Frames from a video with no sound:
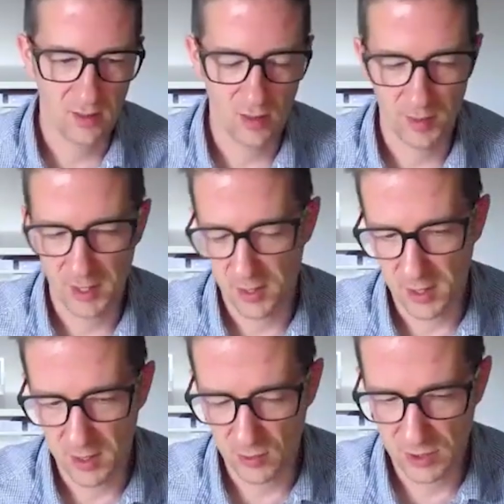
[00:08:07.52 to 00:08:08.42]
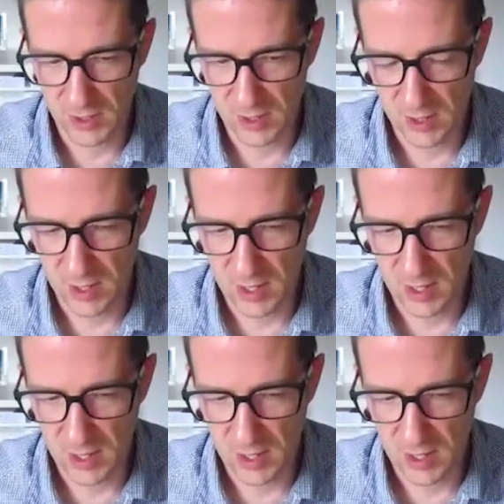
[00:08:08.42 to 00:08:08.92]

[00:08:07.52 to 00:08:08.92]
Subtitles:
I think it was in